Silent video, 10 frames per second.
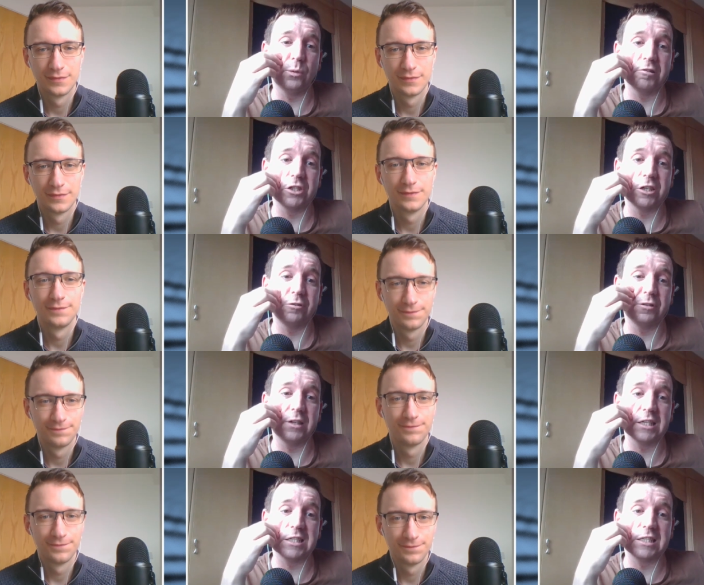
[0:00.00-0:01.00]
Speaker 1: whereas you didn't
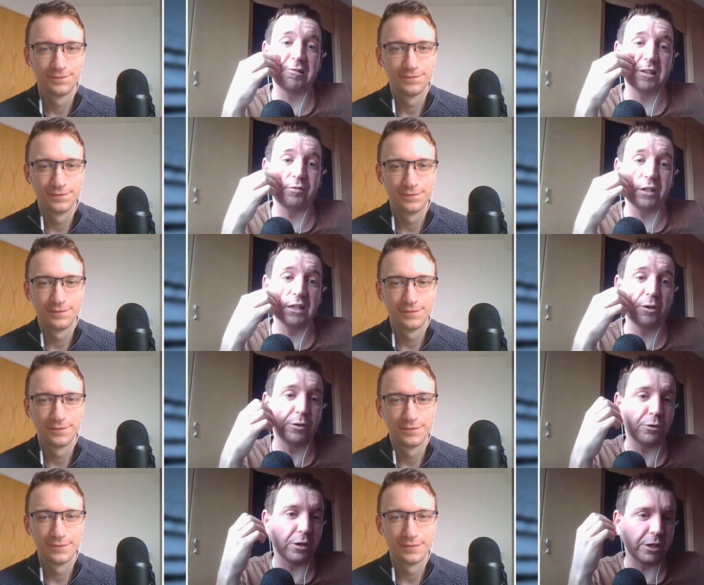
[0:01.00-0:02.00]
necessarily feel that
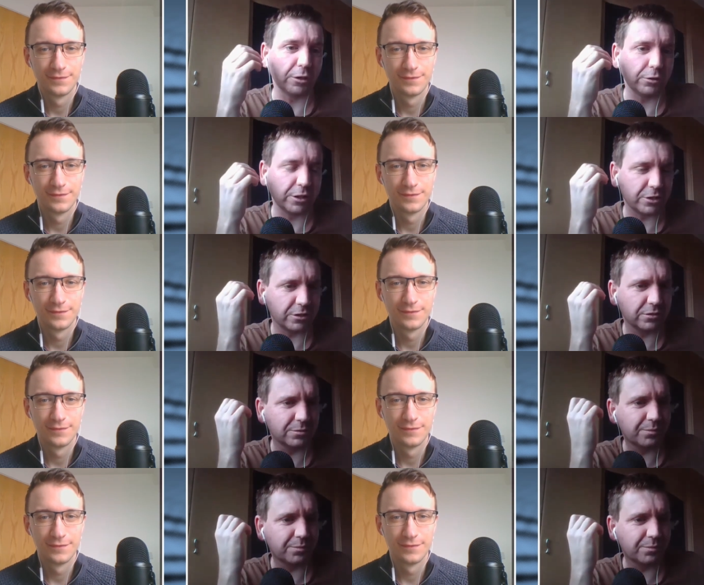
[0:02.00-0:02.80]
with Guardiola, did you?